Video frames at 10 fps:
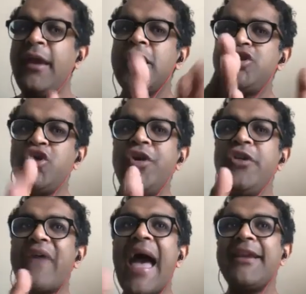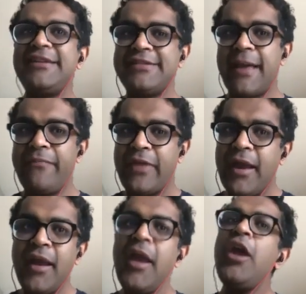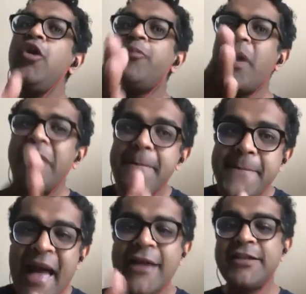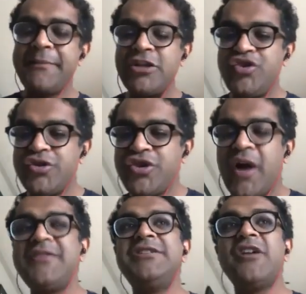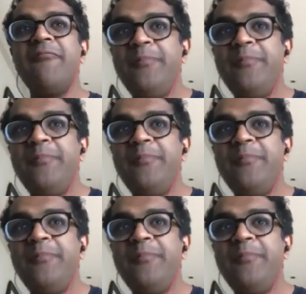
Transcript: Because sure, you've added something. You probably maximized your chances of